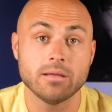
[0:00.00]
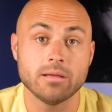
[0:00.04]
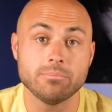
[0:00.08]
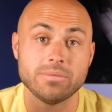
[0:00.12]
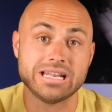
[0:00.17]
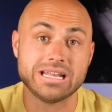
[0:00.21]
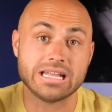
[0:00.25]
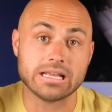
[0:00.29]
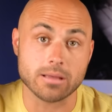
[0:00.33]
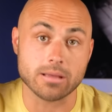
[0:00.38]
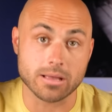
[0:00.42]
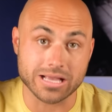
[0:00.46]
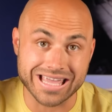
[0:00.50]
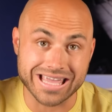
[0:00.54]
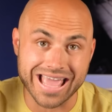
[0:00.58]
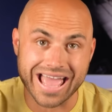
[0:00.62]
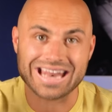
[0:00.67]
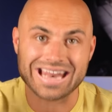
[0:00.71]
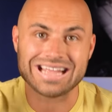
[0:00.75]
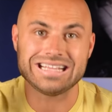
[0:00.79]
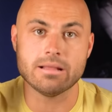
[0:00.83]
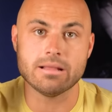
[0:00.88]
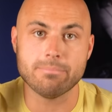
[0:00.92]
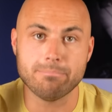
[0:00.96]
meaning
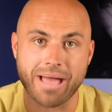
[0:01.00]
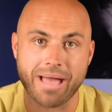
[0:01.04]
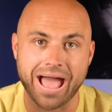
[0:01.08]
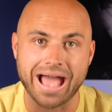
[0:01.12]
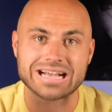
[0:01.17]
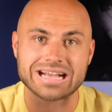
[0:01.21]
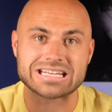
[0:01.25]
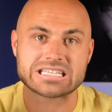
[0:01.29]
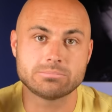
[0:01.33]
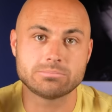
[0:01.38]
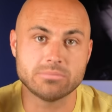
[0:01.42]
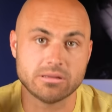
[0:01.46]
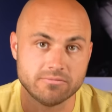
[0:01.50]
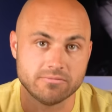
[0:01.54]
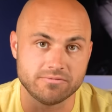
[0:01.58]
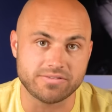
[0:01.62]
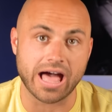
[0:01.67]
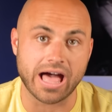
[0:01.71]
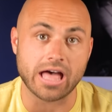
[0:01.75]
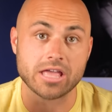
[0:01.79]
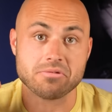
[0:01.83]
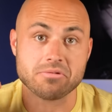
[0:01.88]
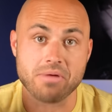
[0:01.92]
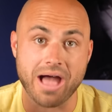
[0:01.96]
getting the maximum
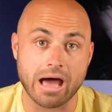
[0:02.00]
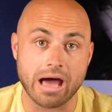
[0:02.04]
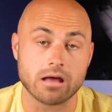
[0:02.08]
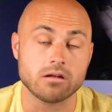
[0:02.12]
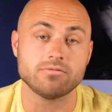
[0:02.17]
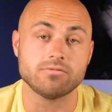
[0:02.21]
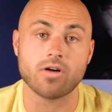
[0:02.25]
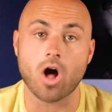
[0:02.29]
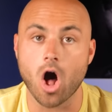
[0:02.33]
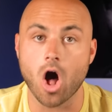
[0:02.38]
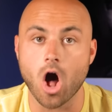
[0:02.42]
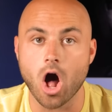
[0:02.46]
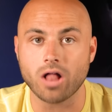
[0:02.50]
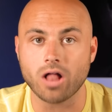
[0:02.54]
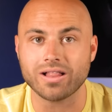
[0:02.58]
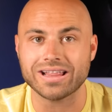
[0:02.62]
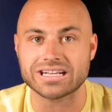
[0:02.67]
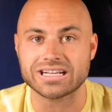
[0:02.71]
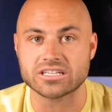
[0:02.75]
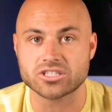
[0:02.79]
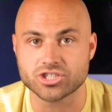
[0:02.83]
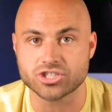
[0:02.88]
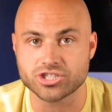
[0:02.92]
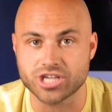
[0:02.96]
value out of all
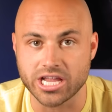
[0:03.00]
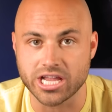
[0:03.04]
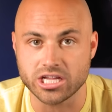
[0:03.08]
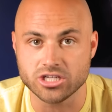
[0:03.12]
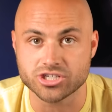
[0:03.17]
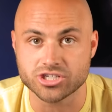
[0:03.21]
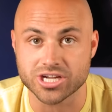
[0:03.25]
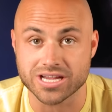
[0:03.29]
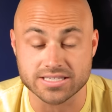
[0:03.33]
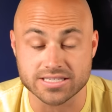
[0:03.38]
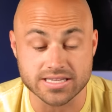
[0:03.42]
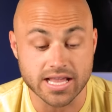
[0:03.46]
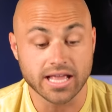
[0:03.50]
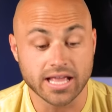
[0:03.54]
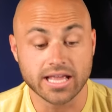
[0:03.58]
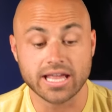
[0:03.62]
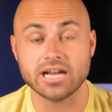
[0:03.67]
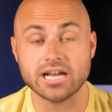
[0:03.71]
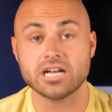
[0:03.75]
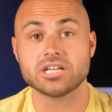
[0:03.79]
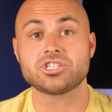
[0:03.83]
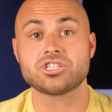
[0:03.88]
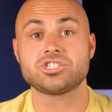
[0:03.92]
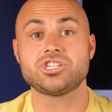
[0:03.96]
exchanges.
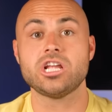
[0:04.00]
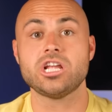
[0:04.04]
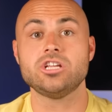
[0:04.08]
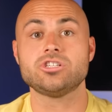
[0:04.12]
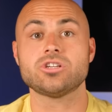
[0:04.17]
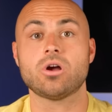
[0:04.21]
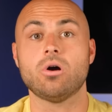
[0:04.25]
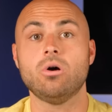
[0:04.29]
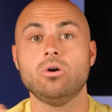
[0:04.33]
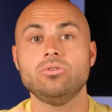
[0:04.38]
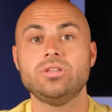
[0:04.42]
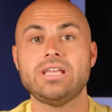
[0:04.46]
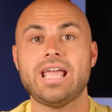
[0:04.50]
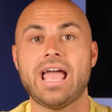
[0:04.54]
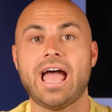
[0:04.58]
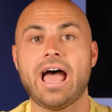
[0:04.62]
An exchange only